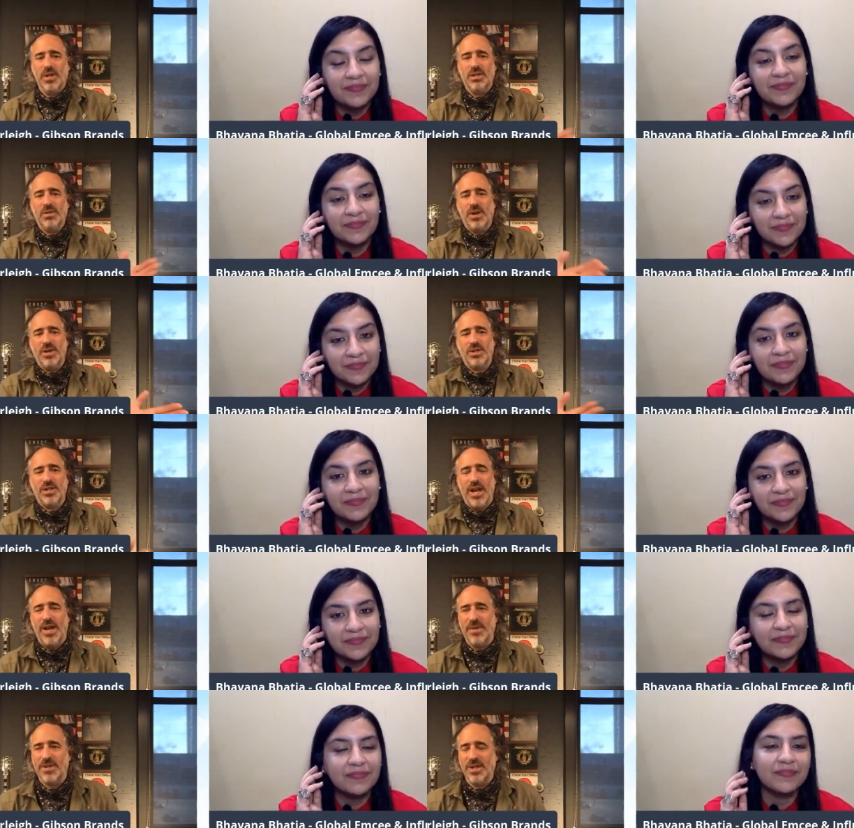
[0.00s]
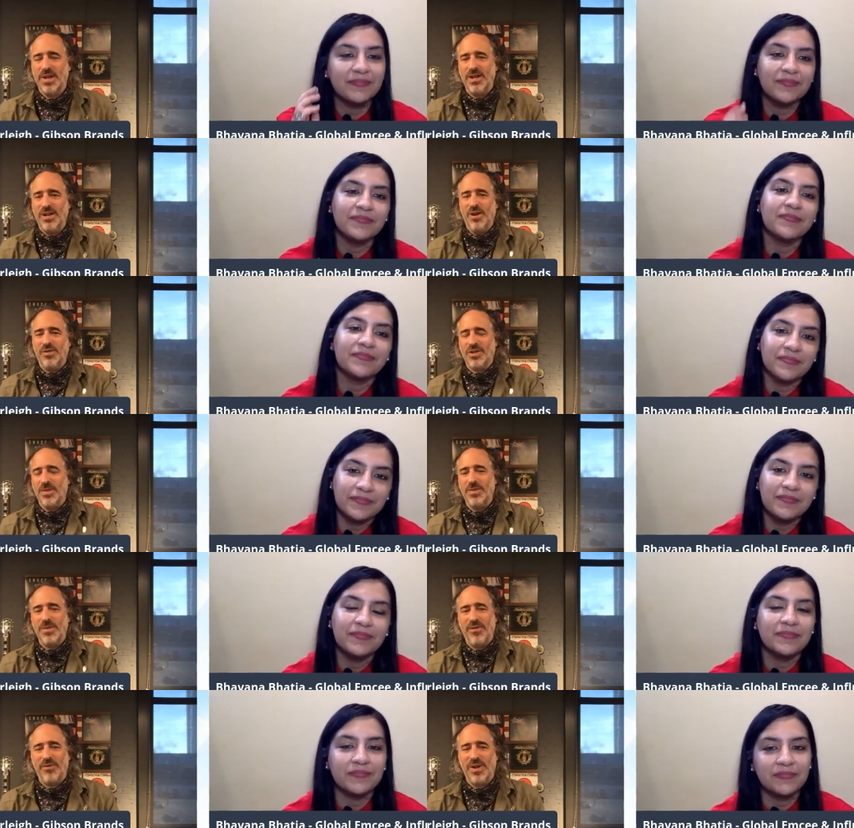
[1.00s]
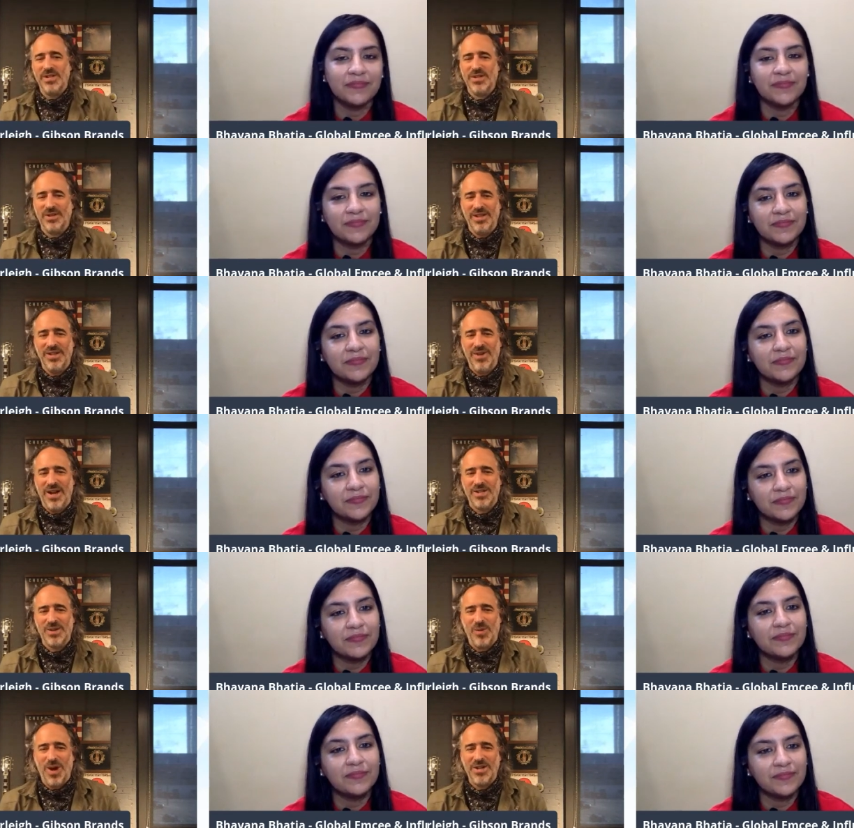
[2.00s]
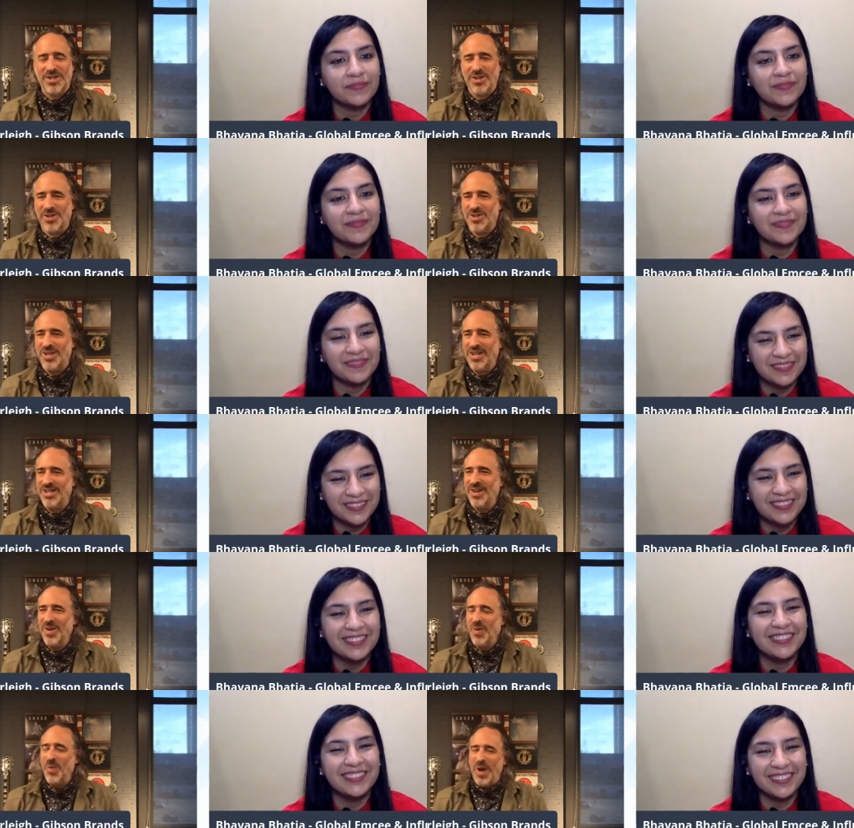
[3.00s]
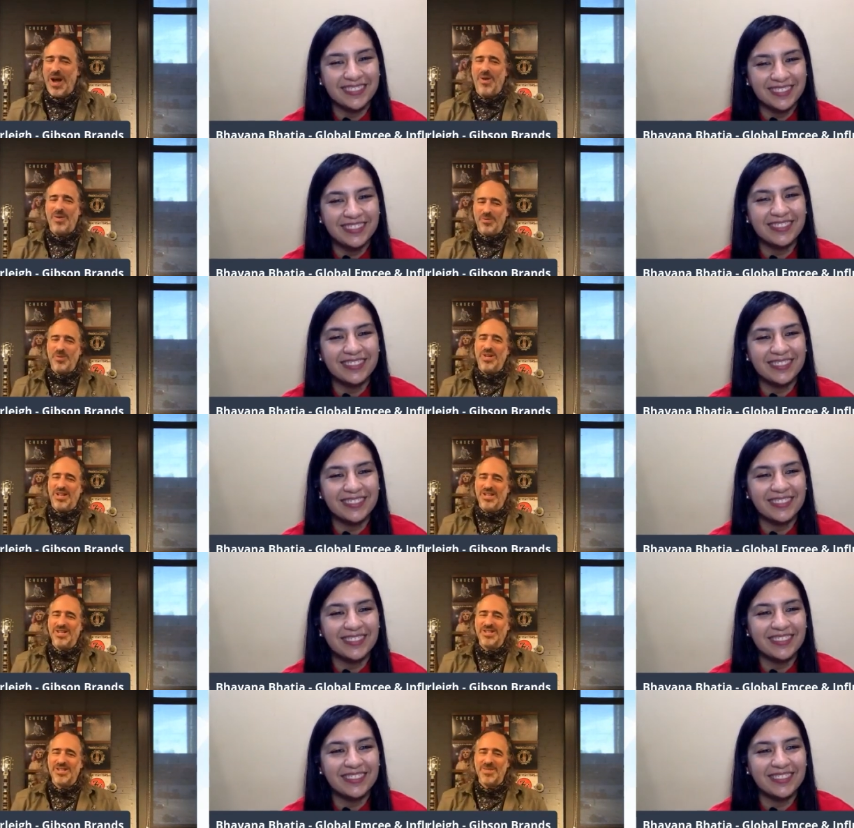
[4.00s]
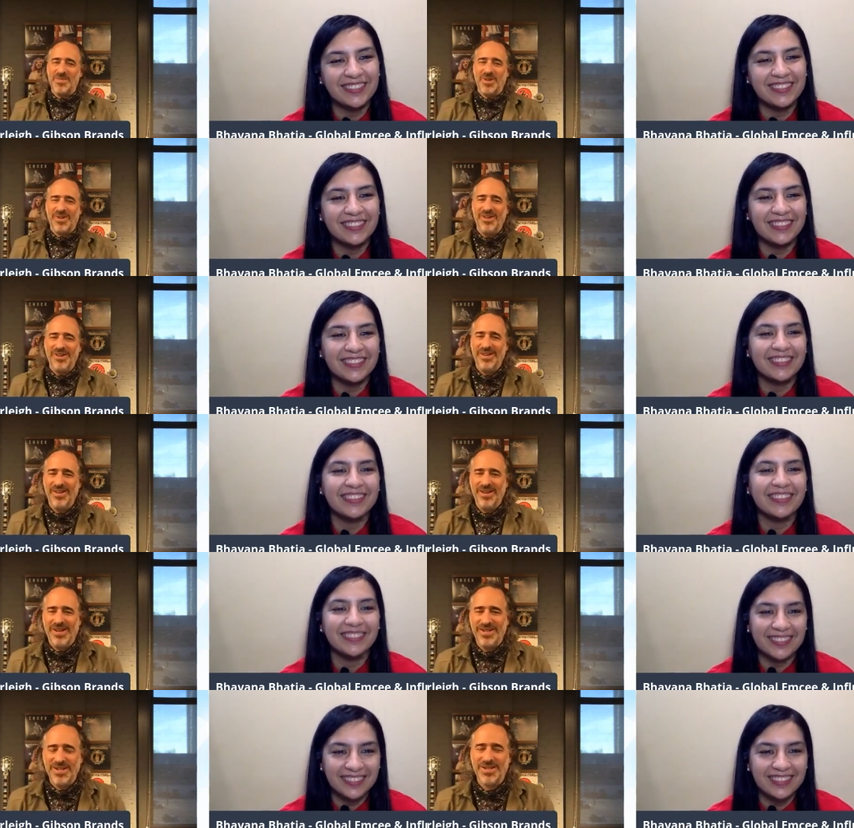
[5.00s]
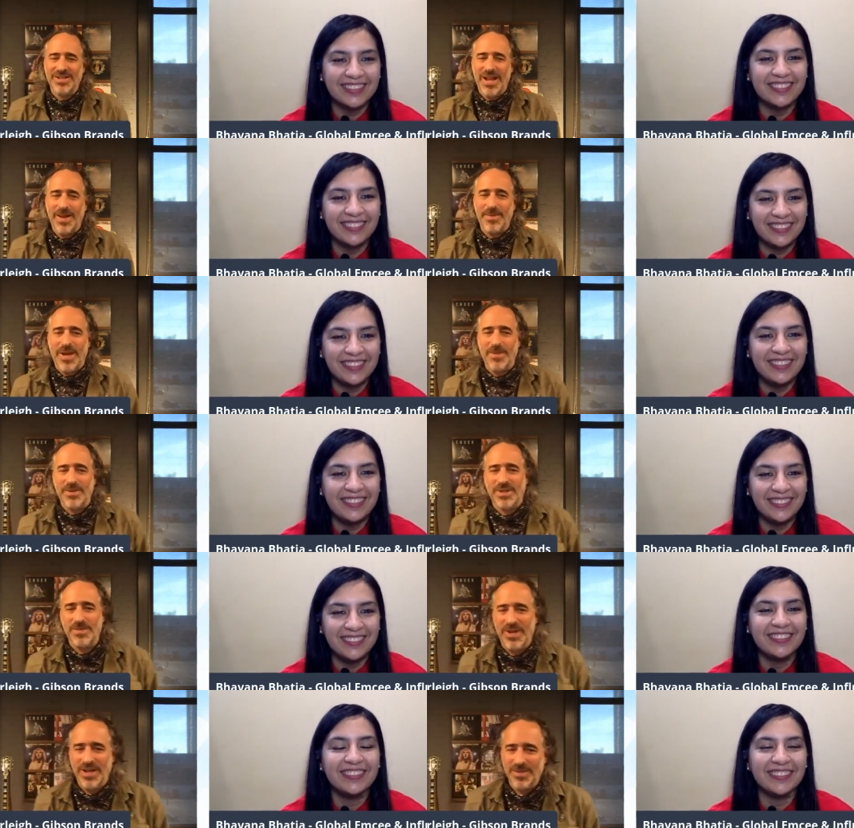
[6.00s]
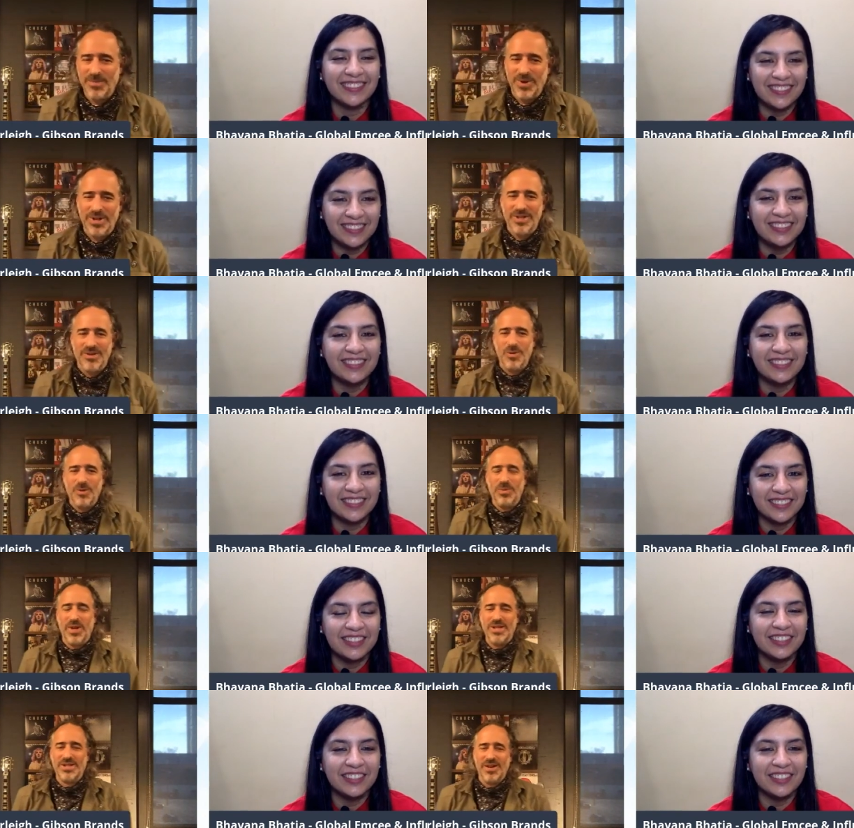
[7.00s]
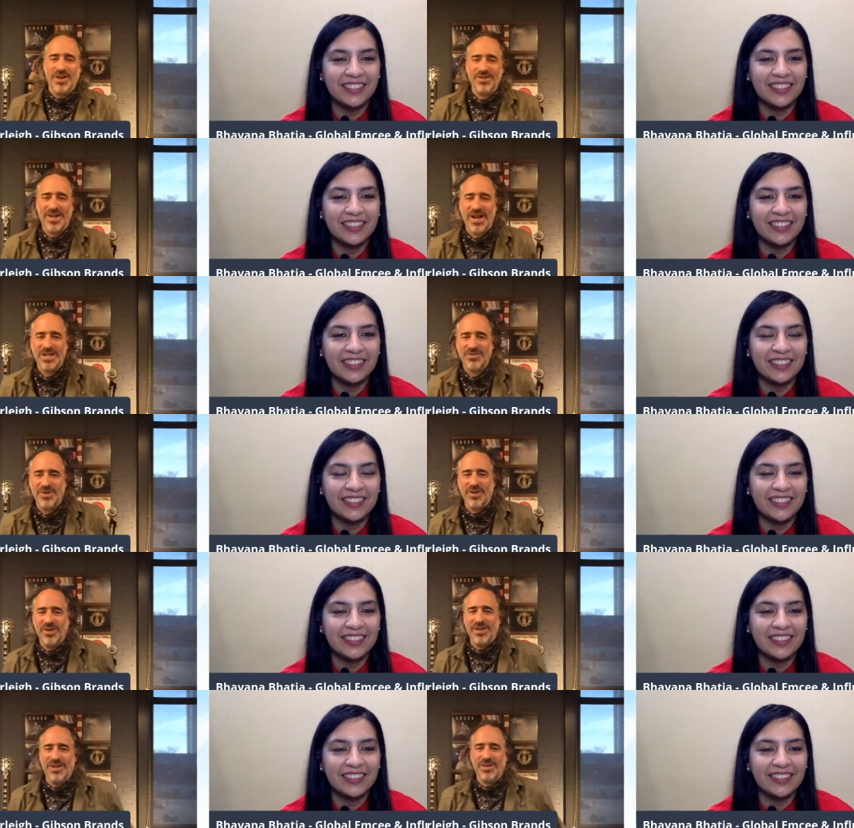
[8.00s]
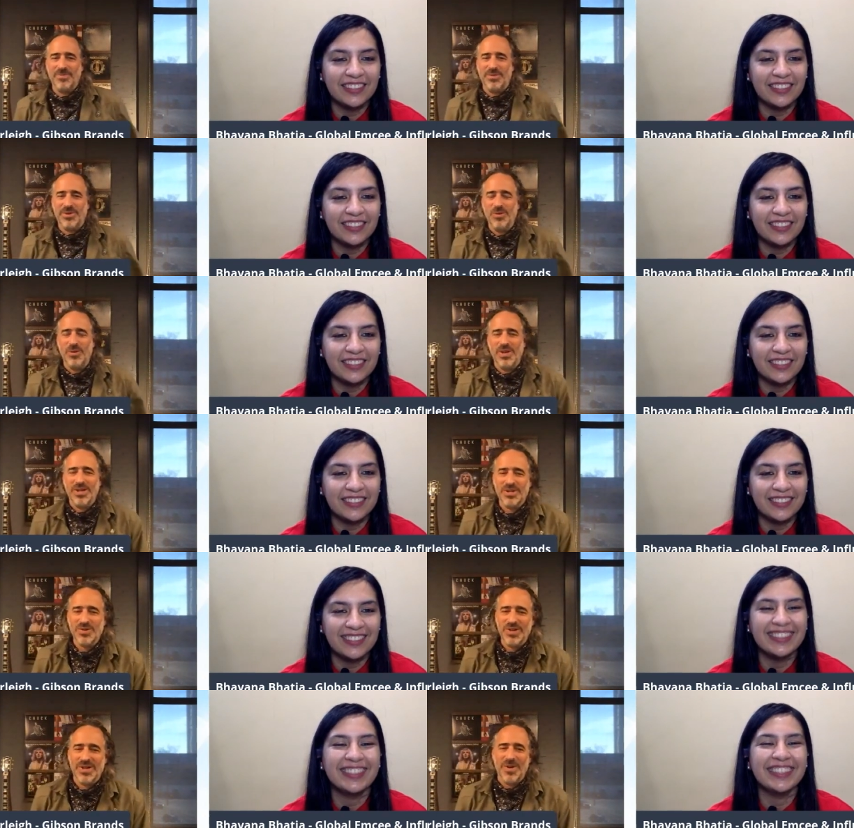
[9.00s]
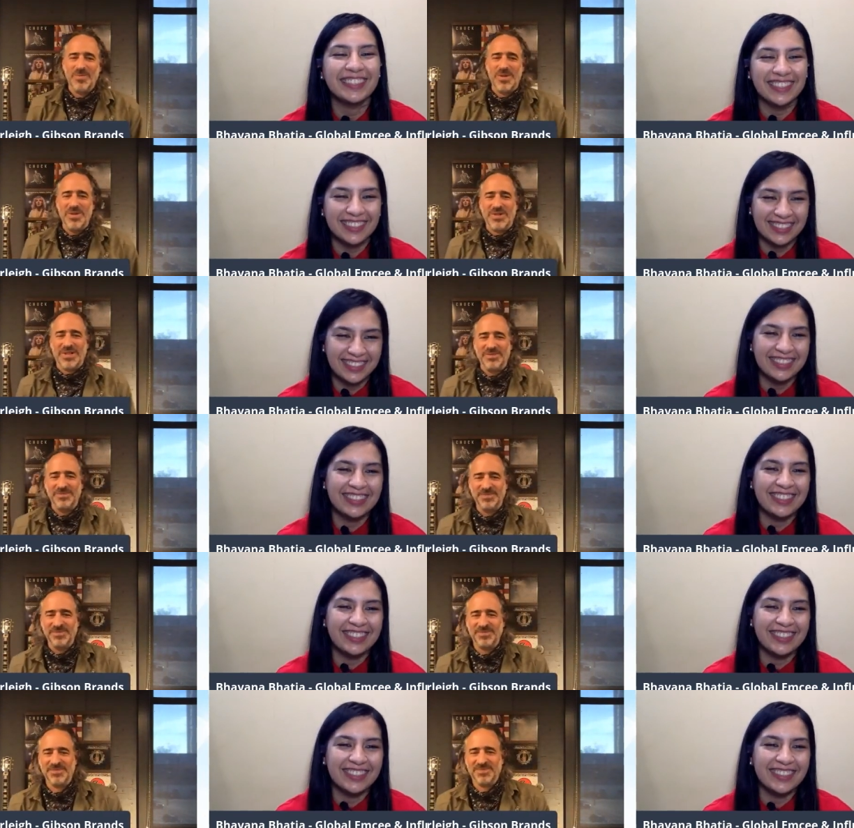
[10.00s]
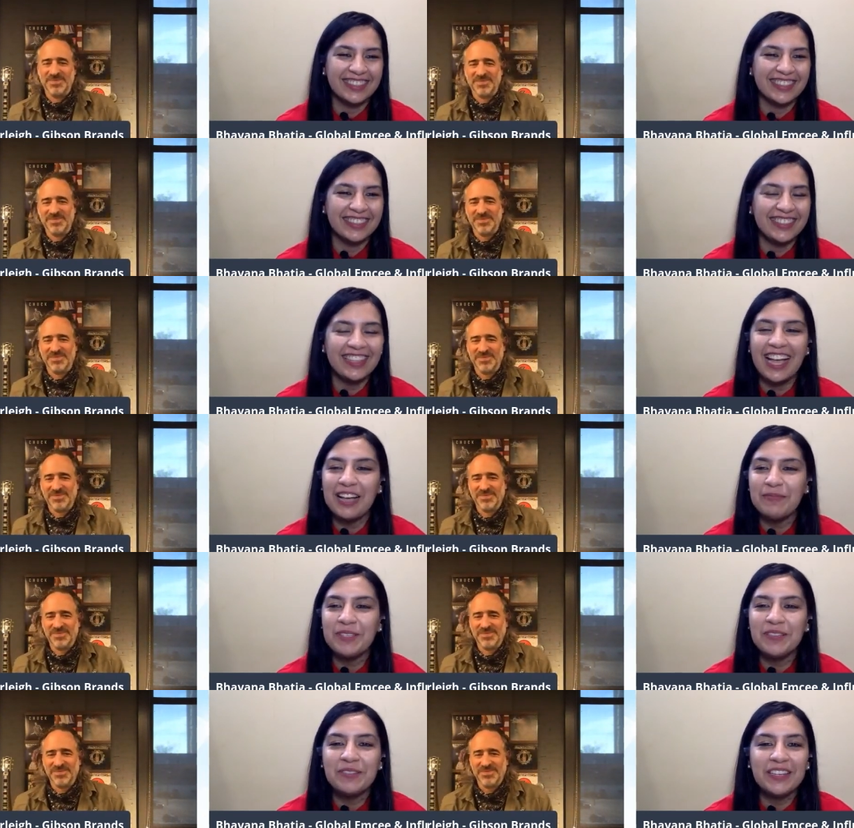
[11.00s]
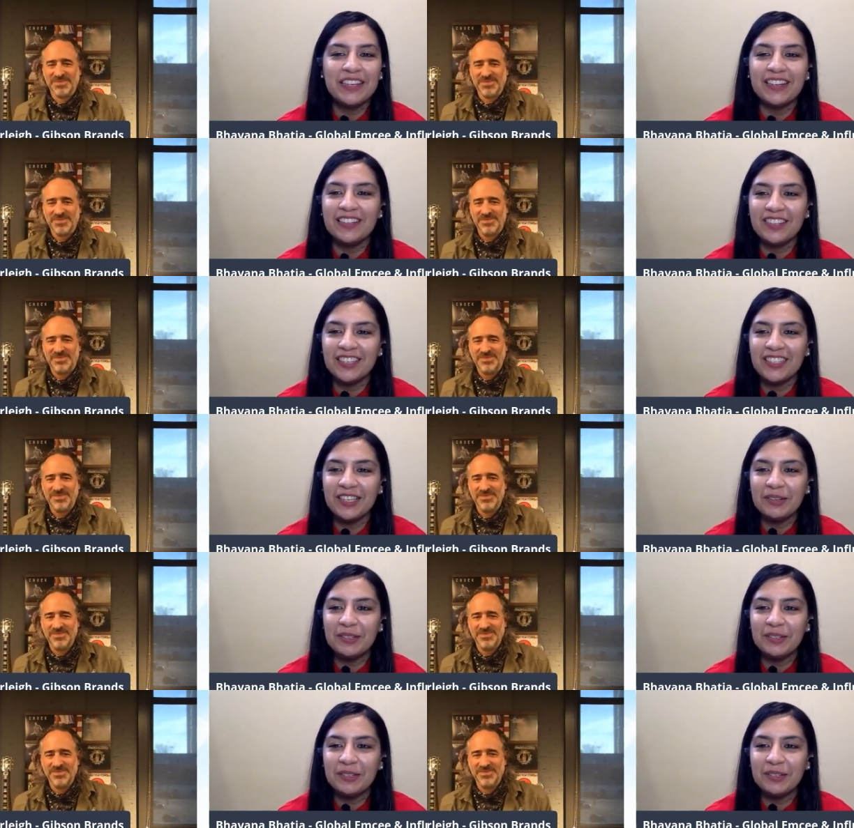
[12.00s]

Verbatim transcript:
Speaker 1: to understand this. And I know if some of my friends at Levi's are watching, they're saying, wow, it really is similar. It just happens to be in a pretty cool place called Nashville and in a cool industry called music.
Speaker 2: Absolutely. Uh, J C,